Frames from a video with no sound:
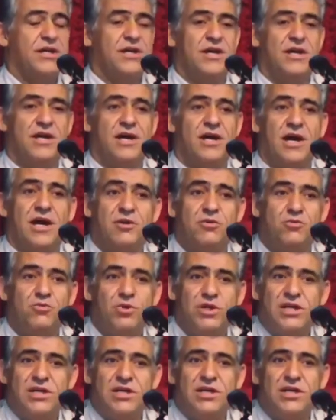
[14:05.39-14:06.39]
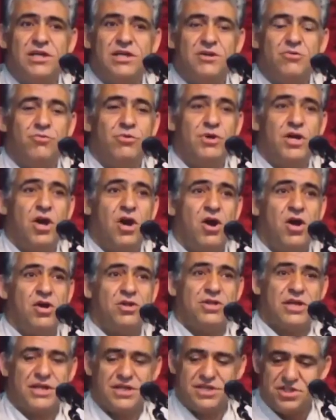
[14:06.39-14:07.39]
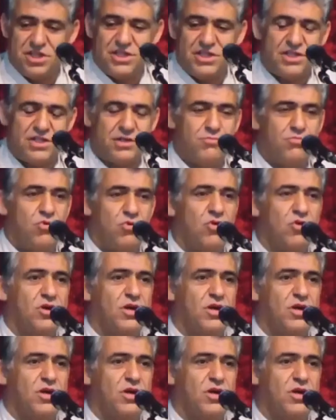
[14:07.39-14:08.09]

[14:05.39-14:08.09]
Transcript: And we, we heard and read the book,